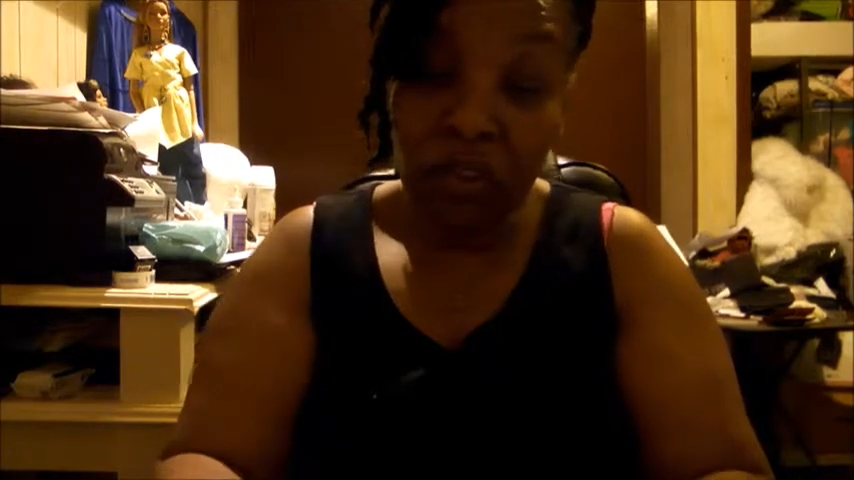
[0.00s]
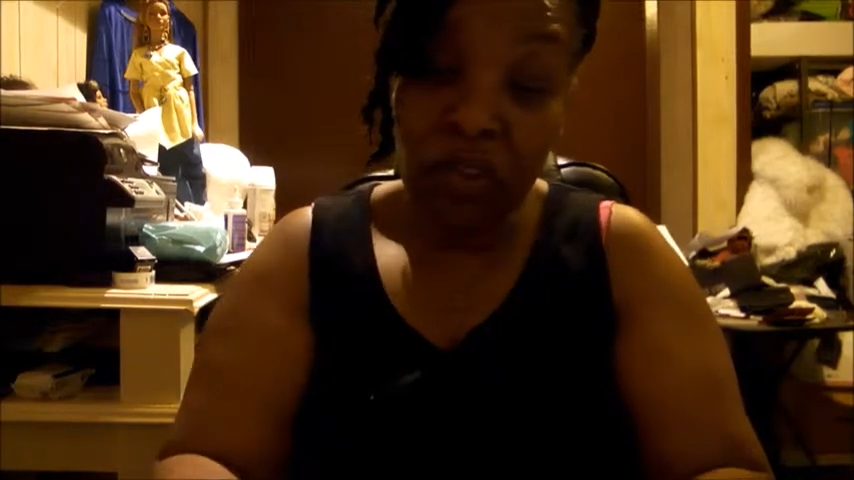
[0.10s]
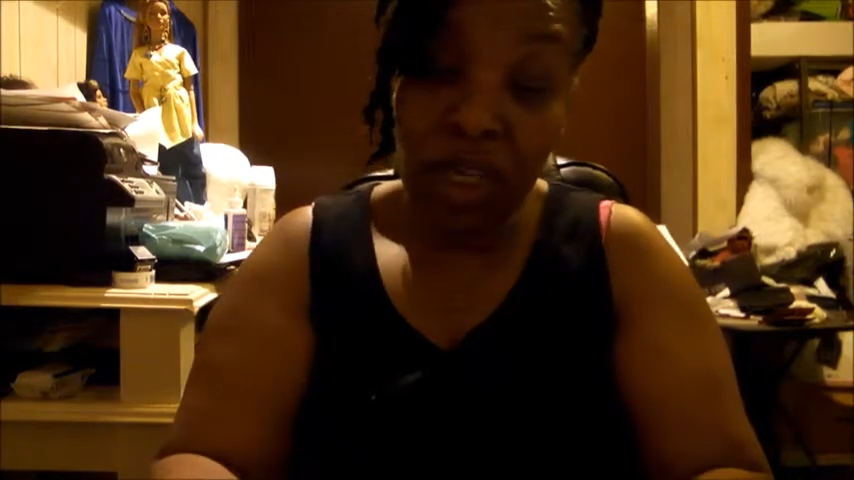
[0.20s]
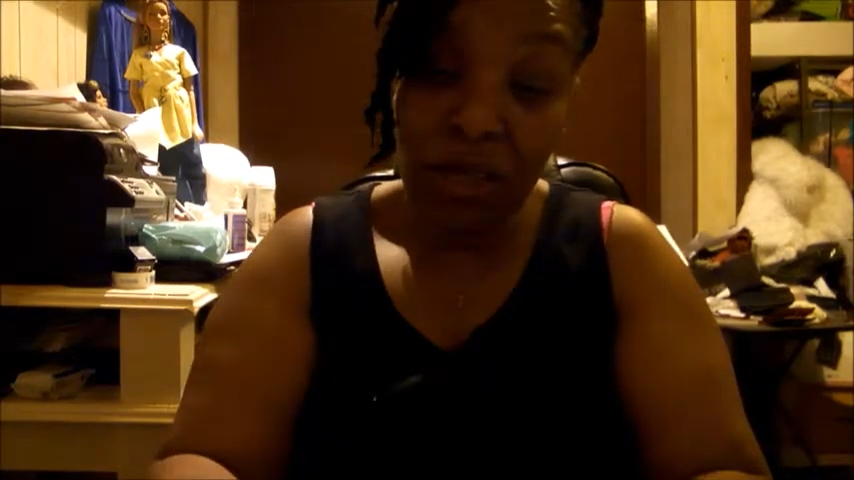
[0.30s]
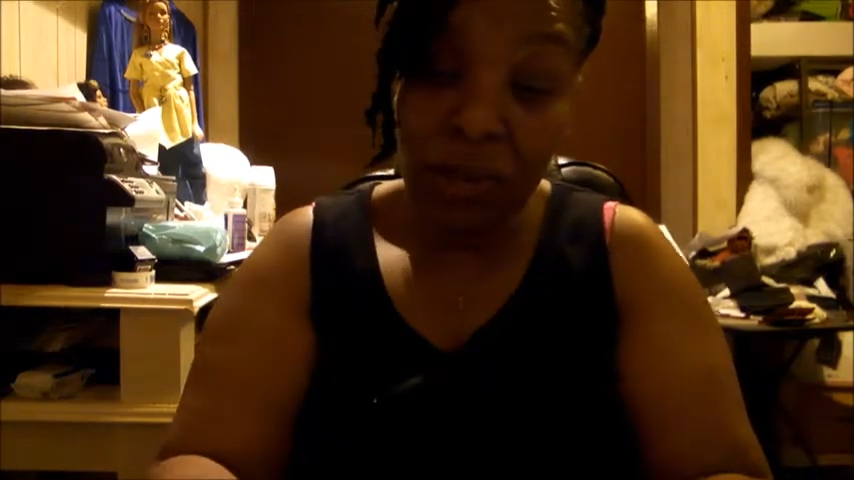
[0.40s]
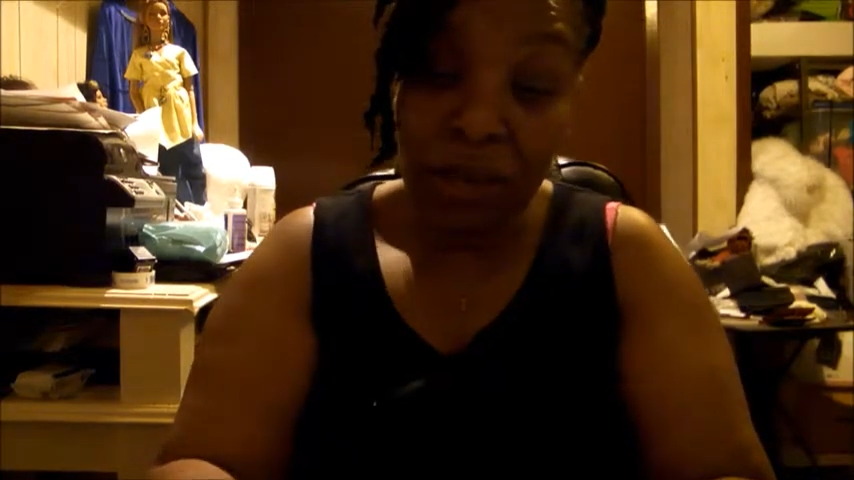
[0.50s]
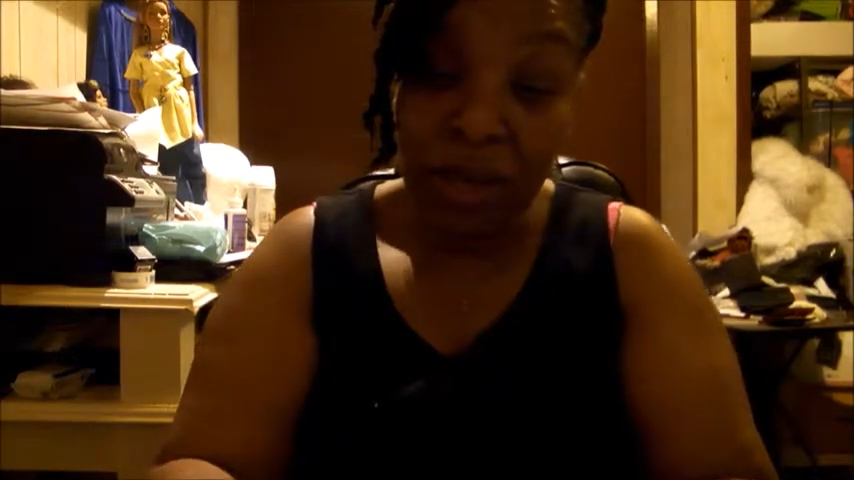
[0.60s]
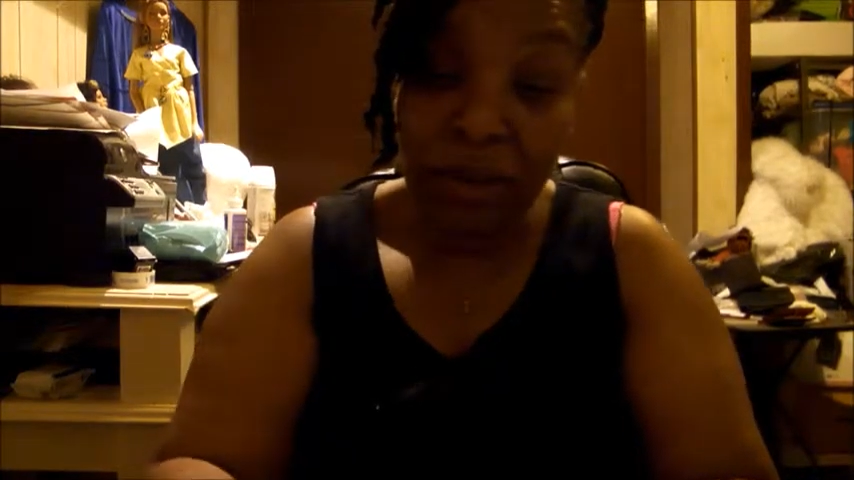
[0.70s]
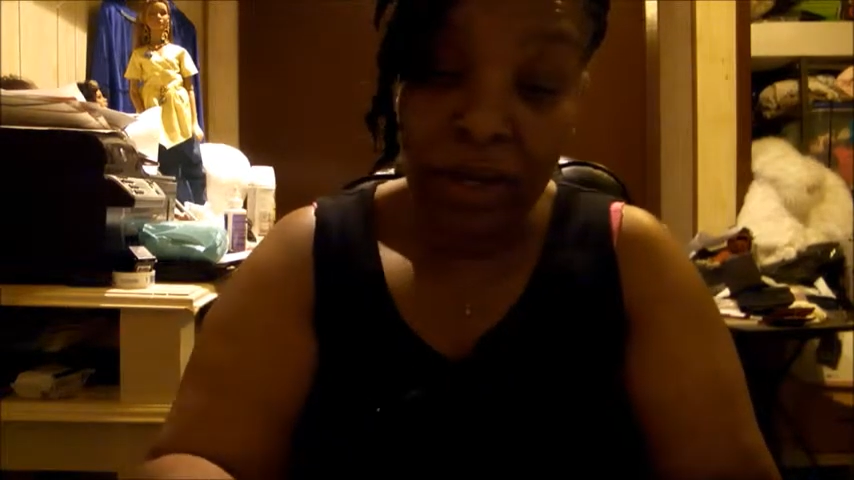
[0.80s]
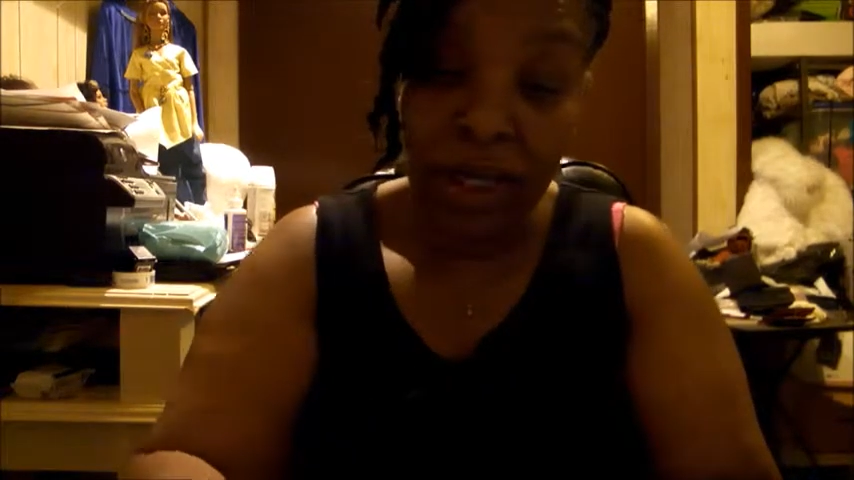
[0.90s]
So that's where
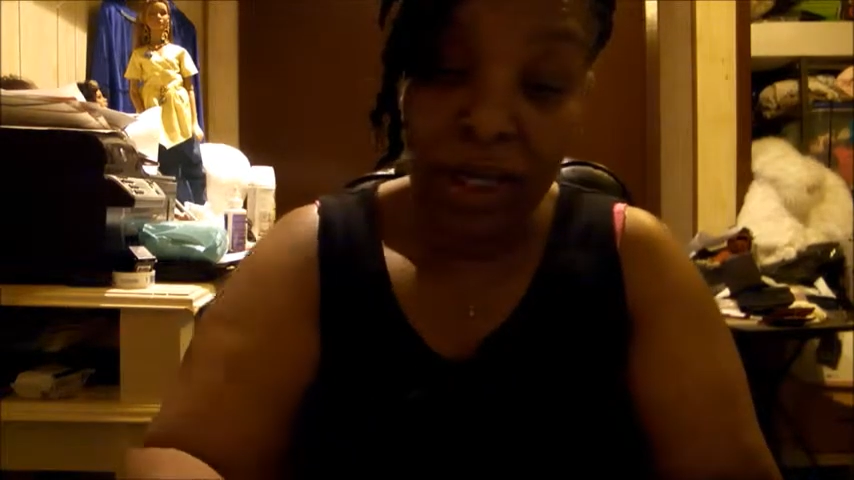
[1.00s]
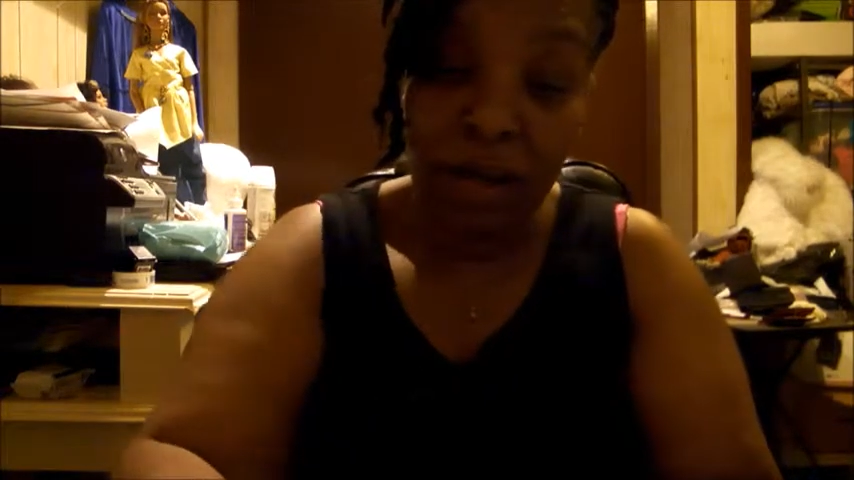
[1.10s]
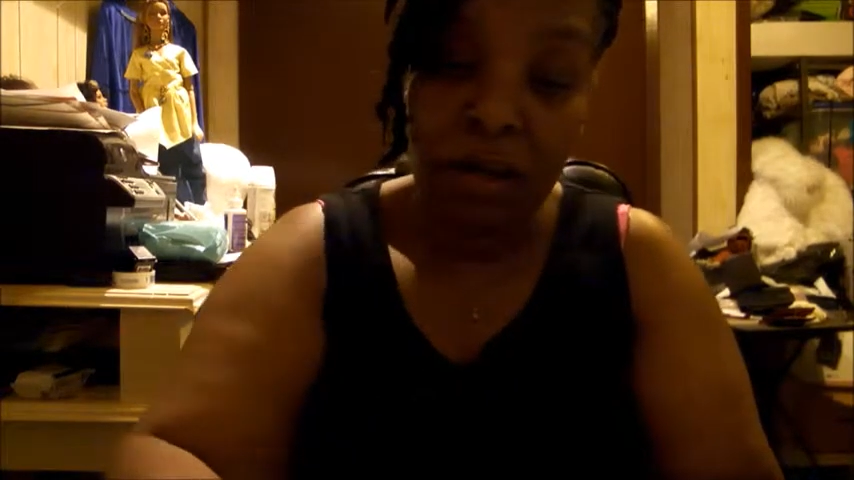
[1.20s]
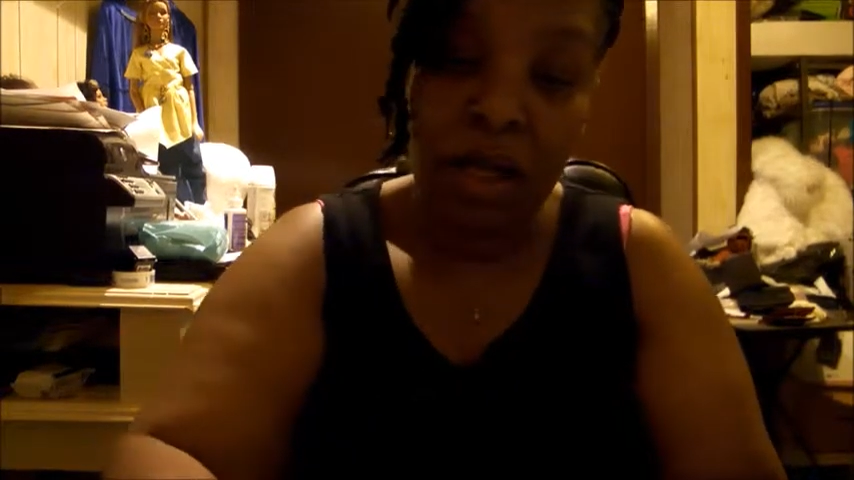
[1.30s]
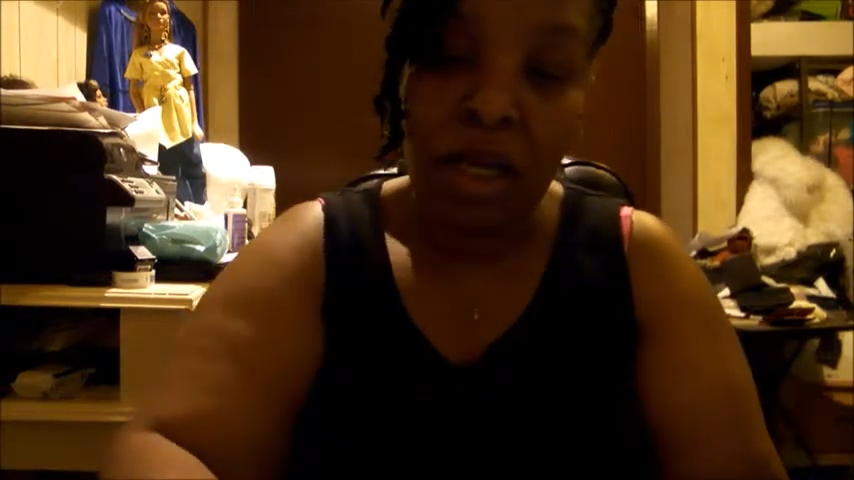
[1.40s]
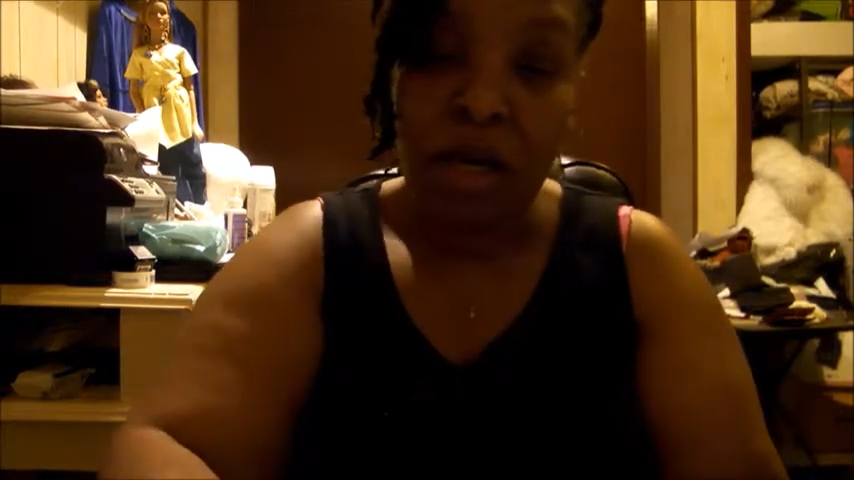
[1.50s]
I'm at right now.